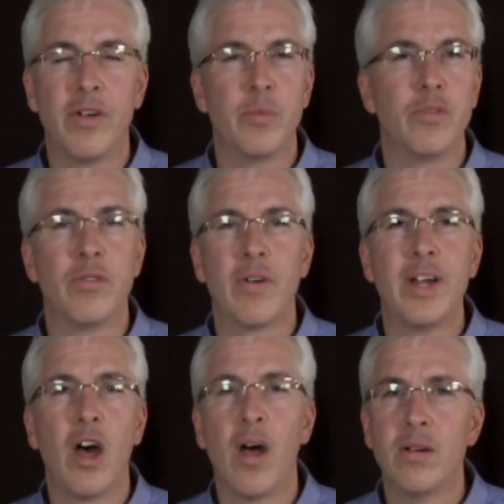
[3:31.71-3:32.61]
It was a very
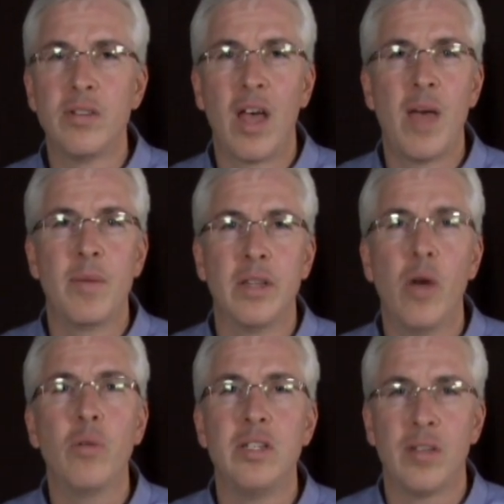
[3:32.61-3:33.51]
hard time and
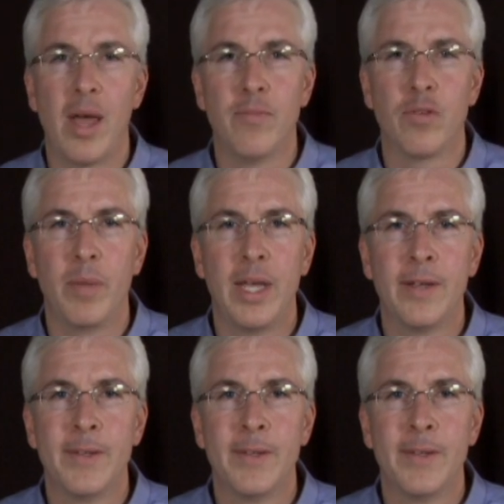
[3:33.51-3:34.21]
lonely time for me.